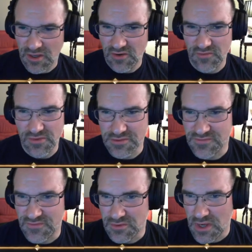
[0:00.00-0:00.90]
for those
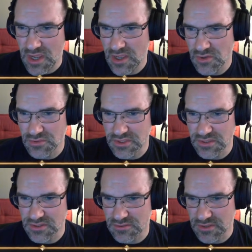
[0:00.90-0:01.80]
of you who
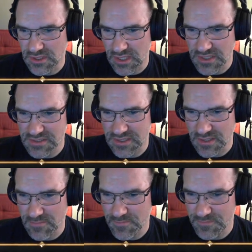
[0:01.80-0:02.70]
didn't tune in last
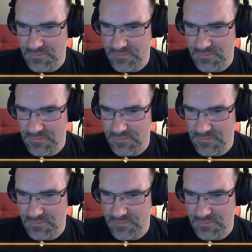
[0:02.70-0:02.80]
time,